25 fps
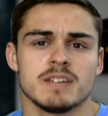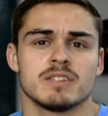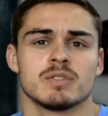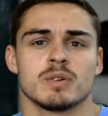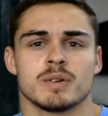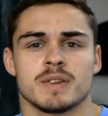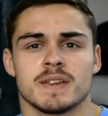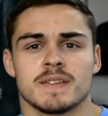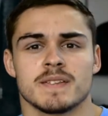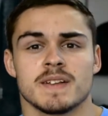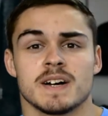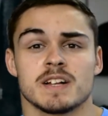So
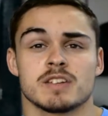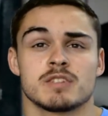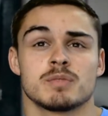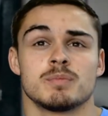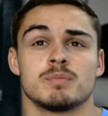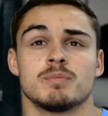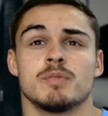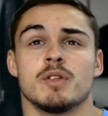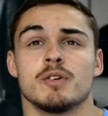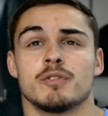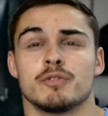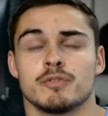I think that's
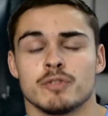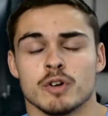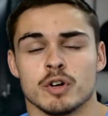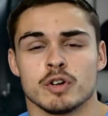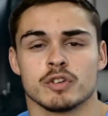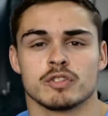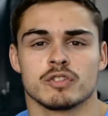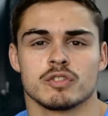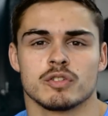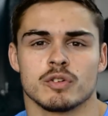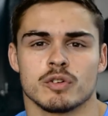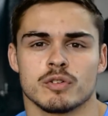the
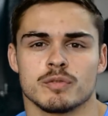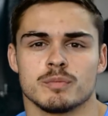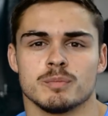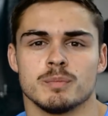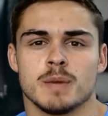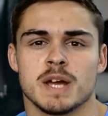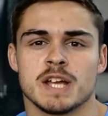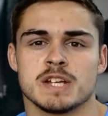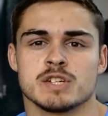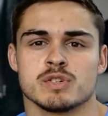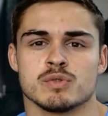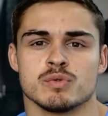first sort of
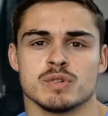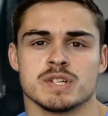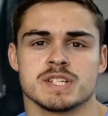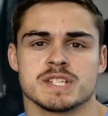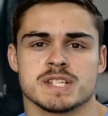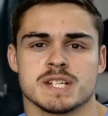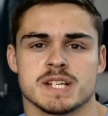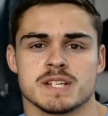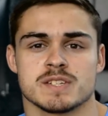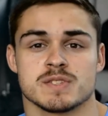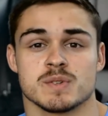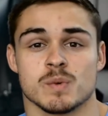major
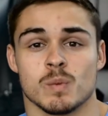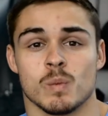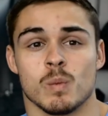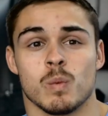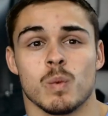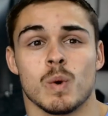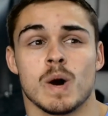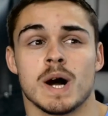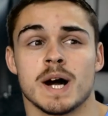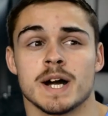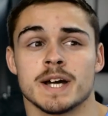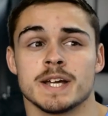reason as to
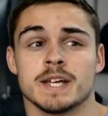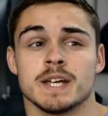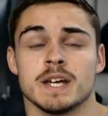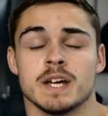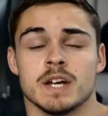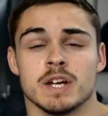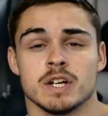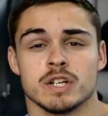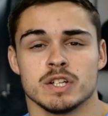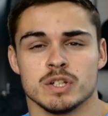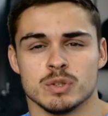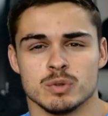why
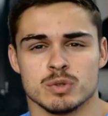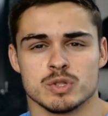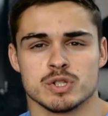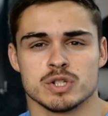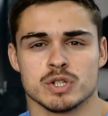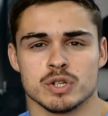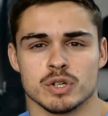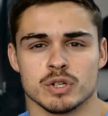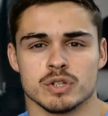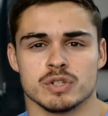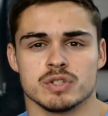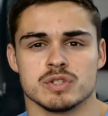you
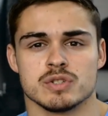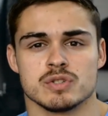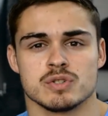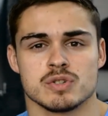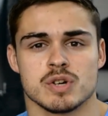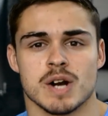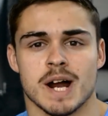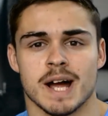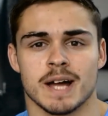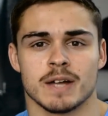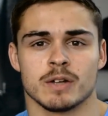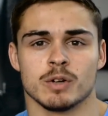should
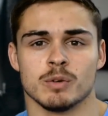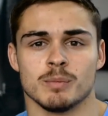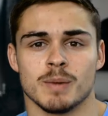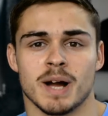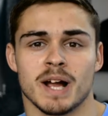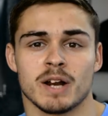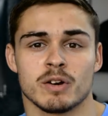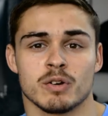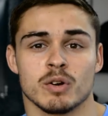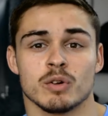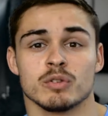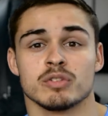track your
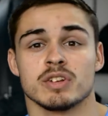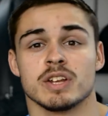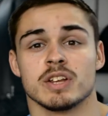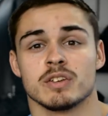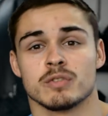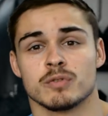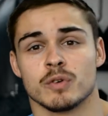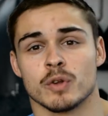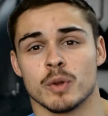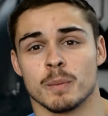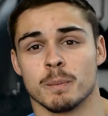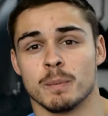macros, and
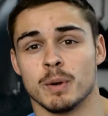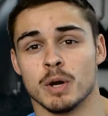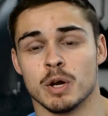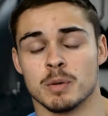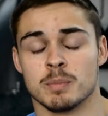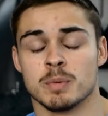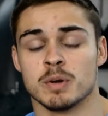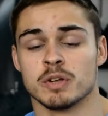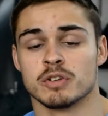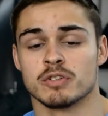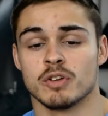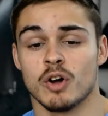it's for the
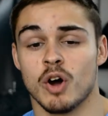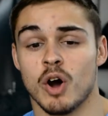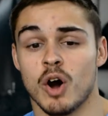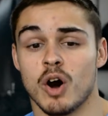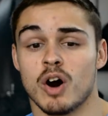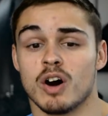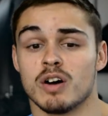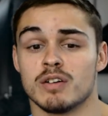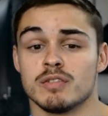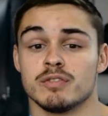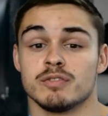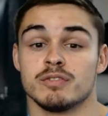purpose
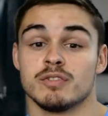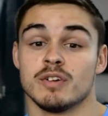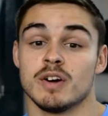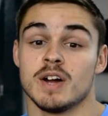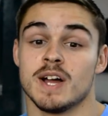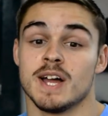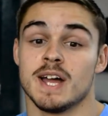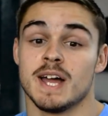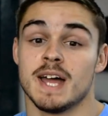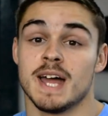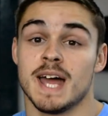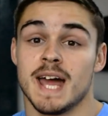of
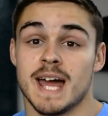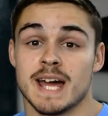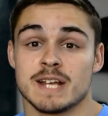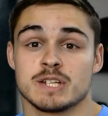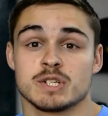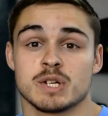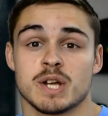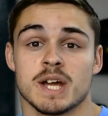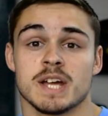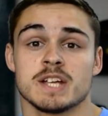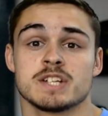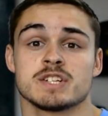
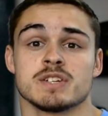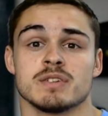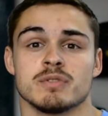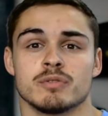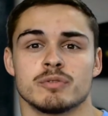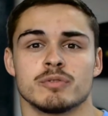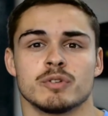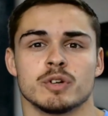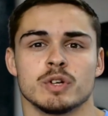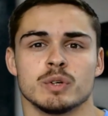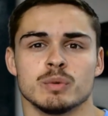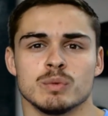education,
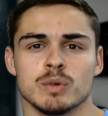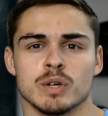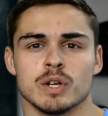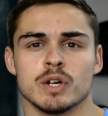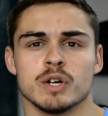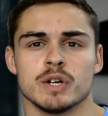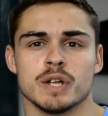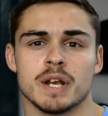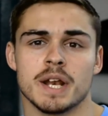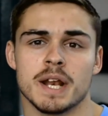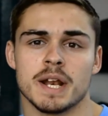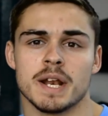for you
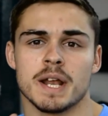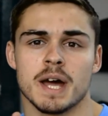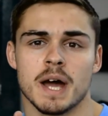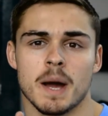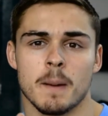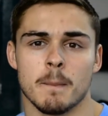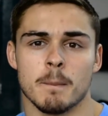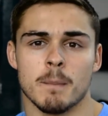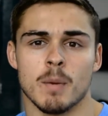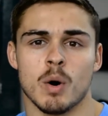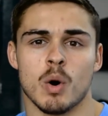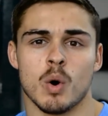learning
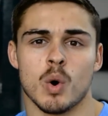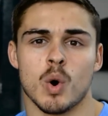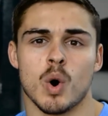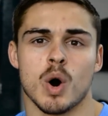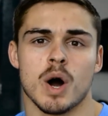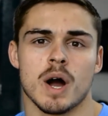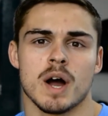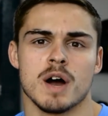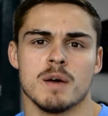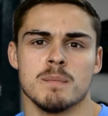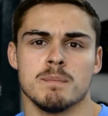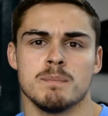
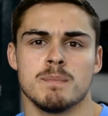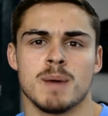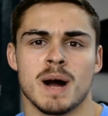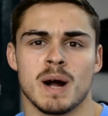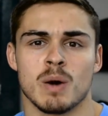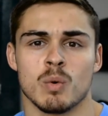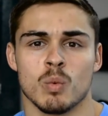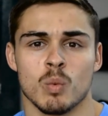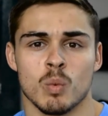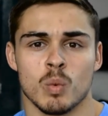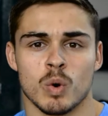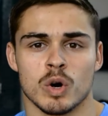more
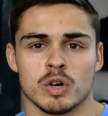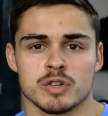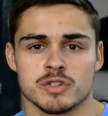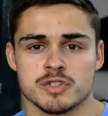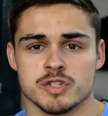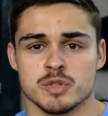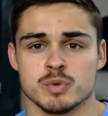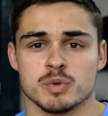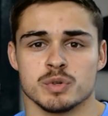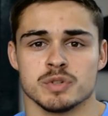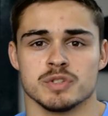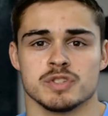about what
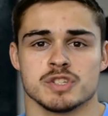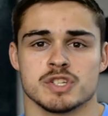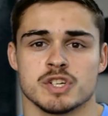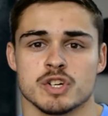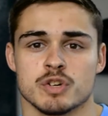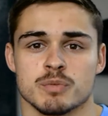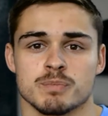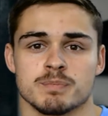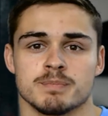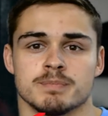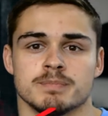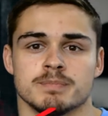you consume.